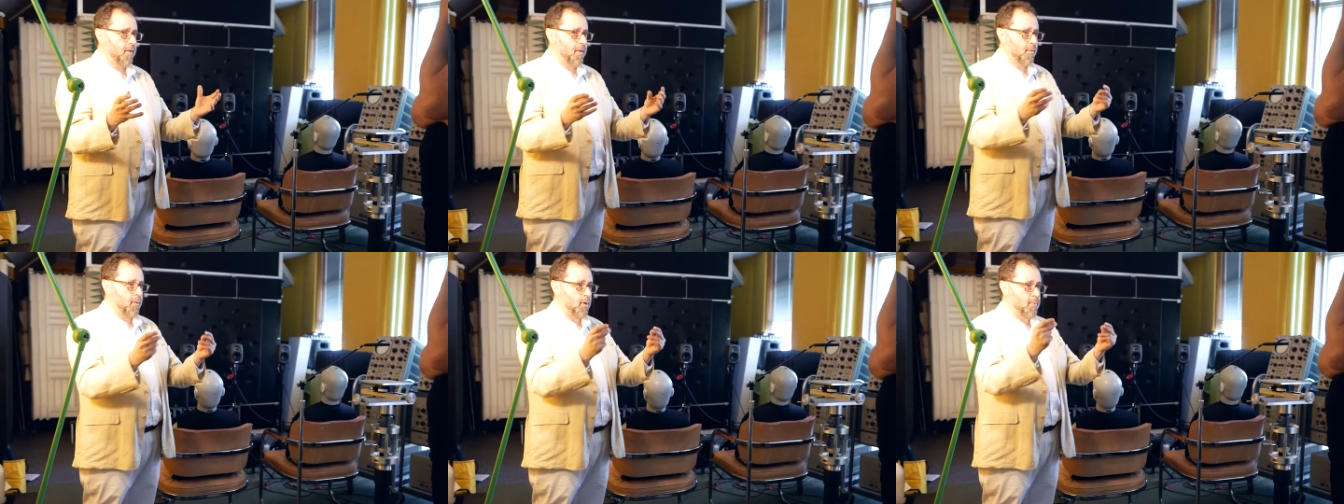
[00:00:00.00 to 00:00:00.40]

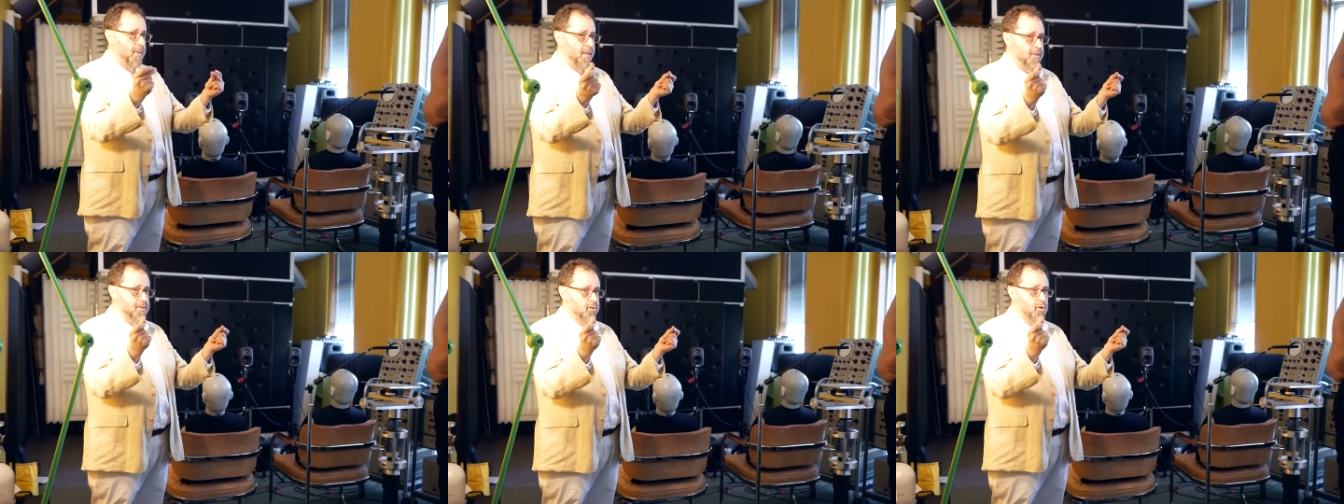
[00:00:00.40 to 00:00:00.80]
when you
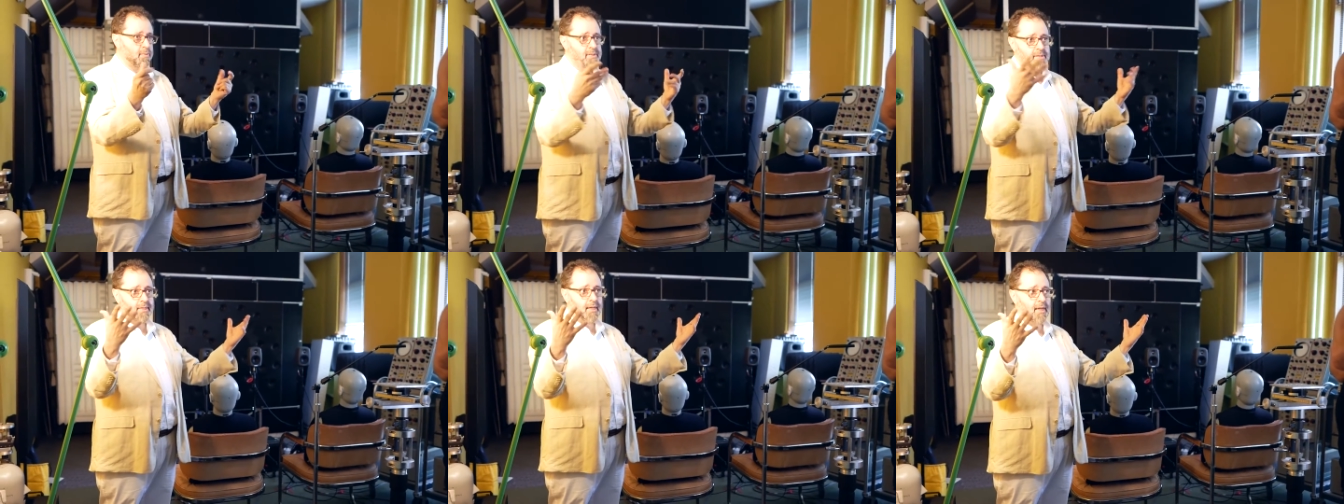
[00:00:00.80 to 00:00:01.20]
make
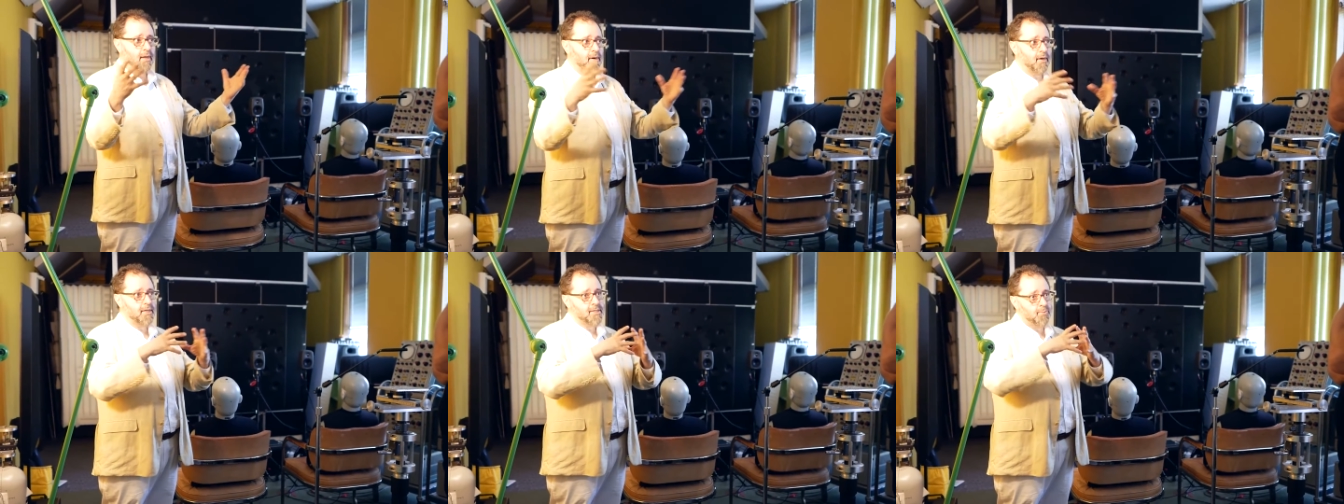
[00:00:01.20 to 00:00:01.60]
disturbance in
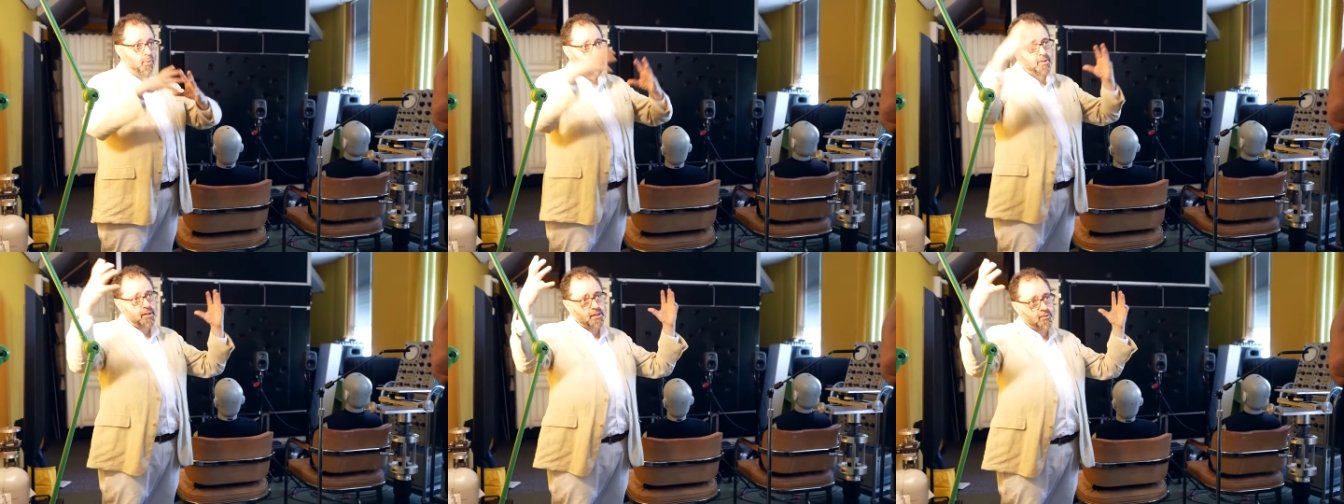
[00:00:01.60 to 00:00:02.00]
air, it's
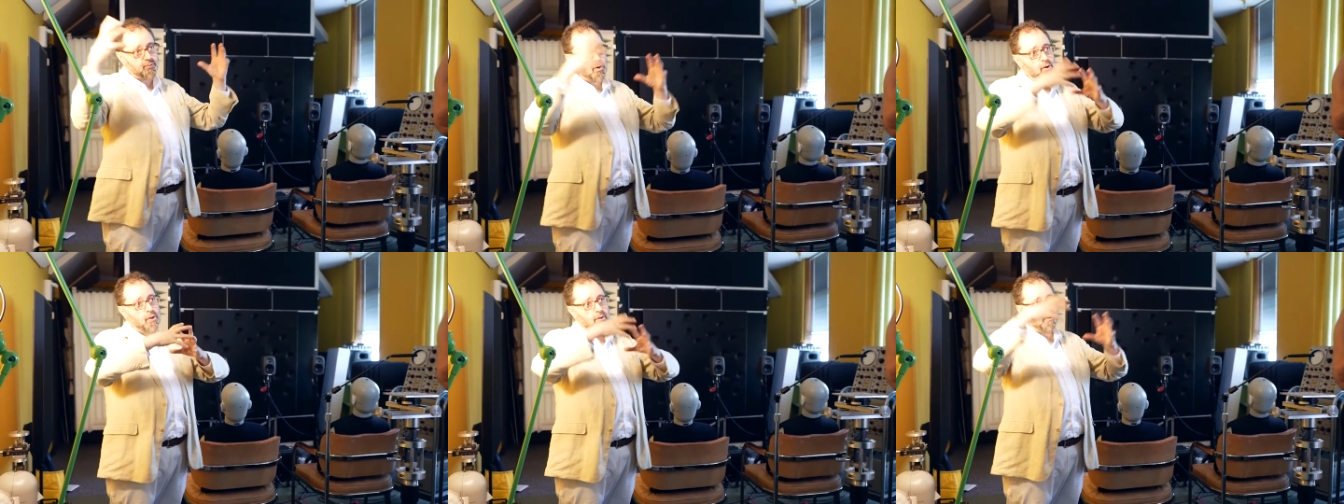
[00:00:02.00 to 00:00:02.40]
mostly
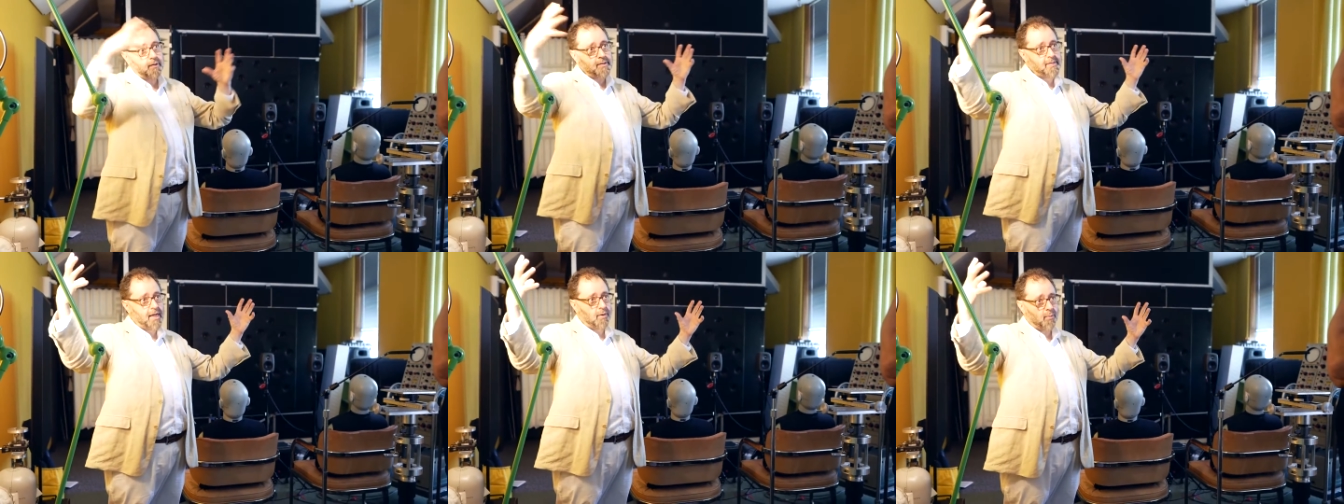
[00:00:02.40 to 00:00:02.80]
spherical
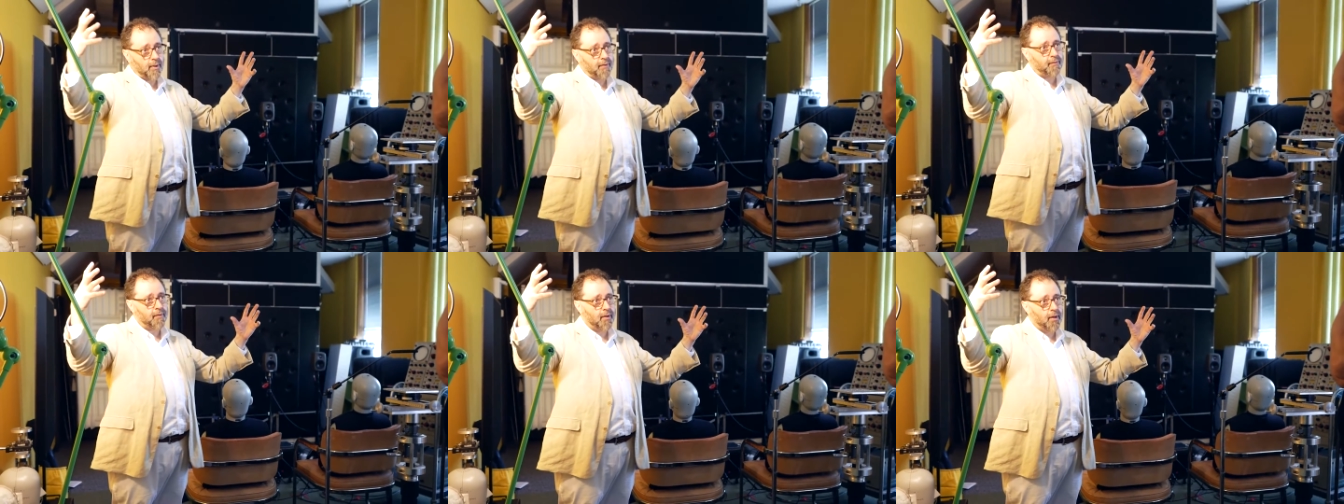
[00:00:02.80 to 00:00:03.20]
sound
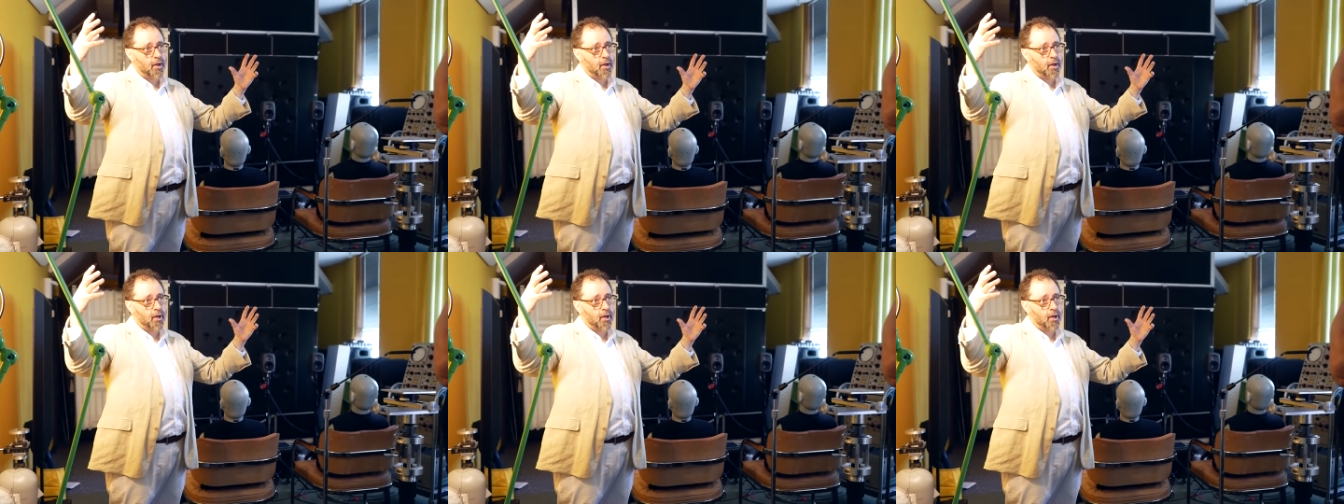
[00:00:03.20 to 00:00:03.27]
waves.